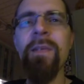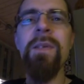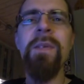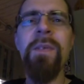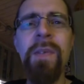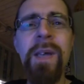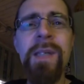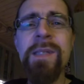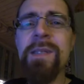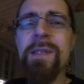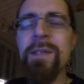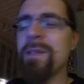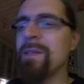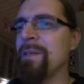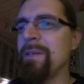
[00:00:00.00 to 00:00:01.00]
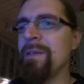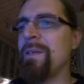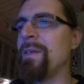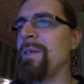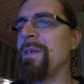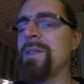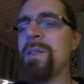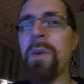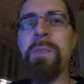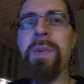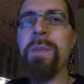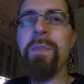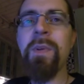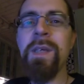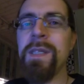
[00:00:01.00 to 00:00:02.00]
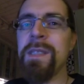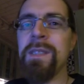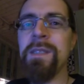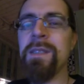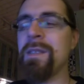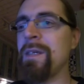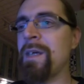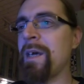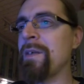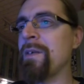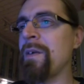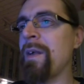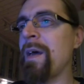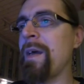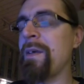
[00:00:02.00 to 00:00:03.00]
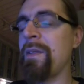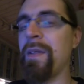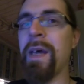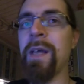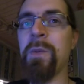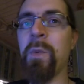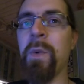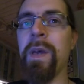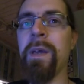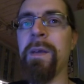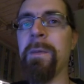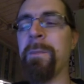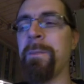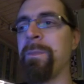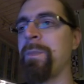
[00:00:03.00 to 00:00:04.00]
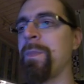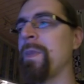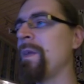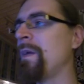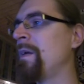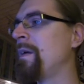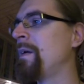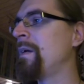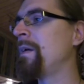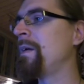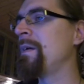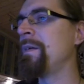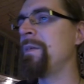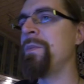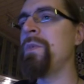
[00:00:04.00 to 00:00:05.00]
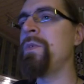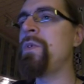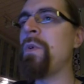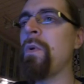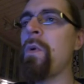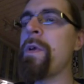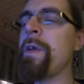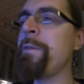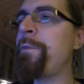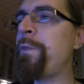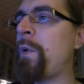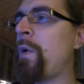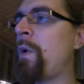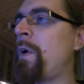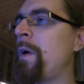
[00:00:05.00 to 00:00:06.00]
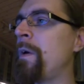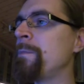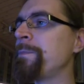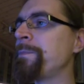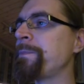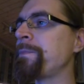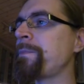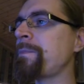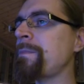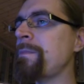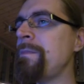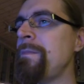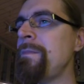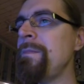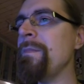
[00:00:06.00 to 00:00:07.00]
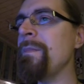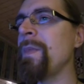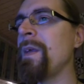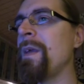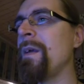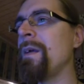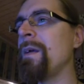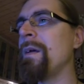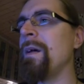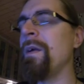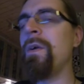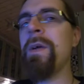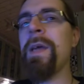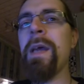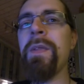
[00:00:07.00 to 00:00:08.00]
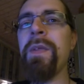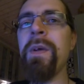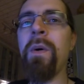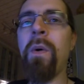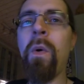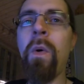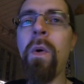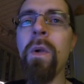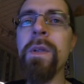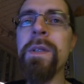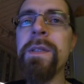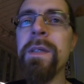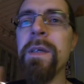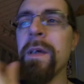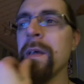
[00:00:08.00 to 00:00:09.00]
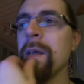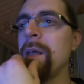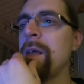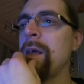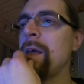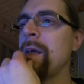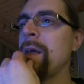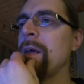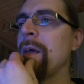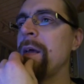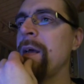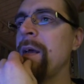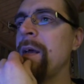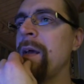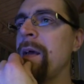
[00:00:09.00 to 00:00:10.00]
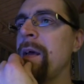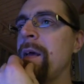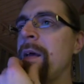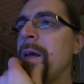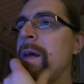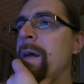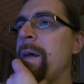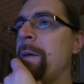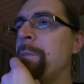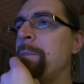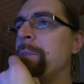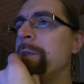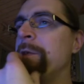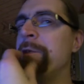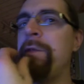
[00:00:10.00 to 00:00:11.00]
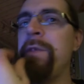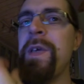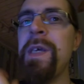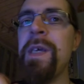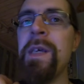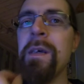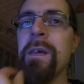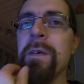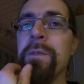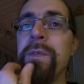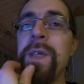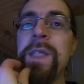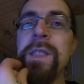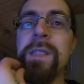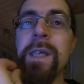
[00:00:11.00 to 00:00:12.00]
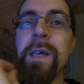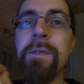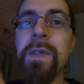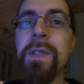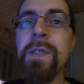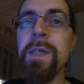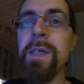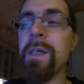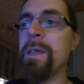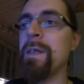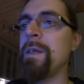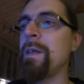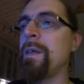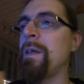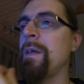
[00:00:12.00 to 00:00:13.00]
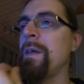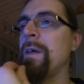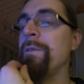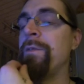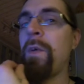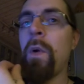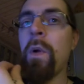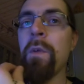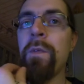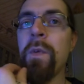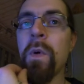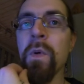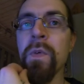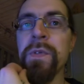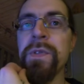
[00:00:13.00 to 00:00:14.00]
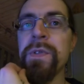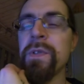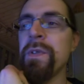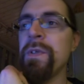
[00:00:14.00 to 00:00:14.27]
that's some people is kind of like that way. You're looking for look at the old V70 Volvos.